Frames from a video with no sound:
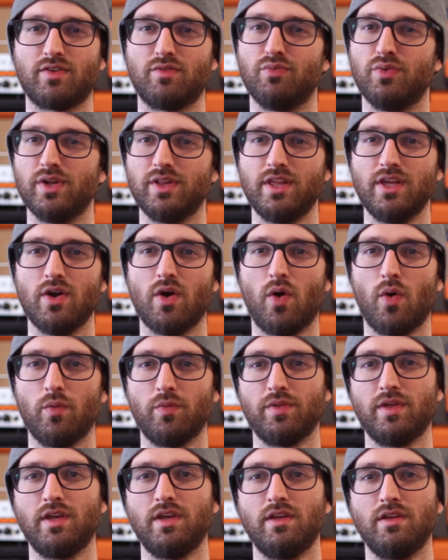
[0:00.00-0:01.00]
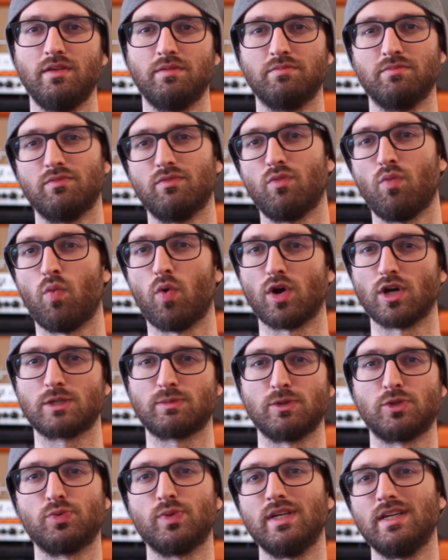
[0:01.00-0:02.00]
really only works
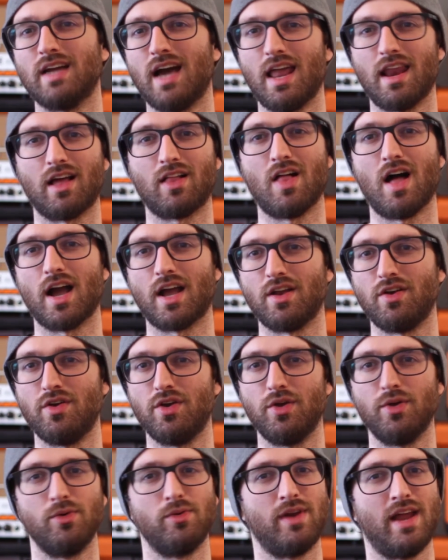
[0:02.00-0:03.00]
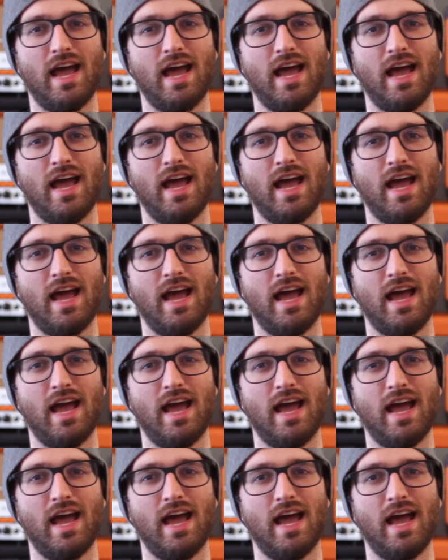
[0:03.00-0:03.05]
between 9 o'clock and noon.